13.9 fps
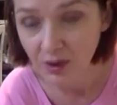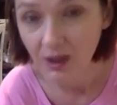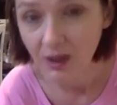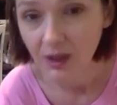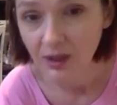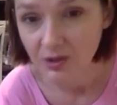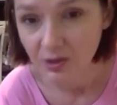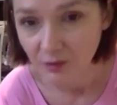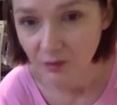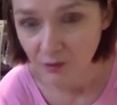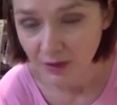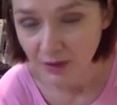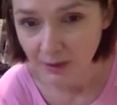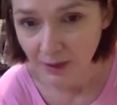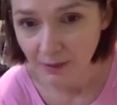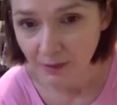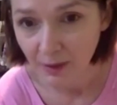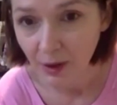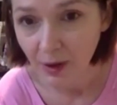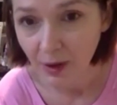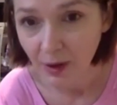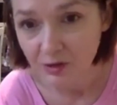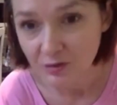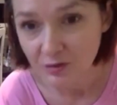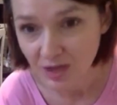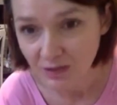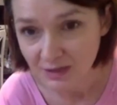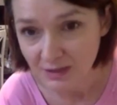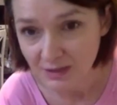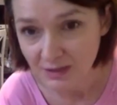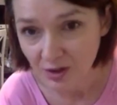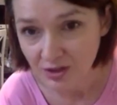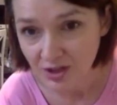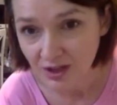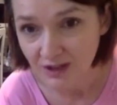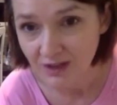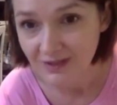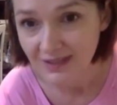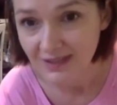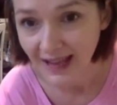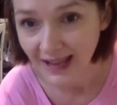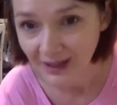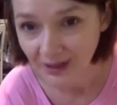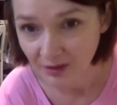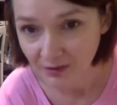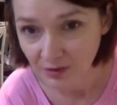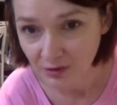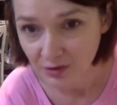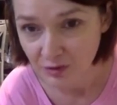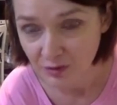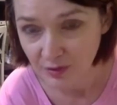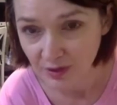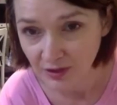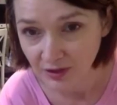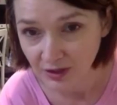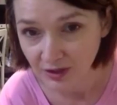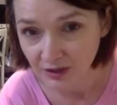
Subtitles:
So I've got red pepper, I've got some cherry tomatoes, and I've got the spring onion.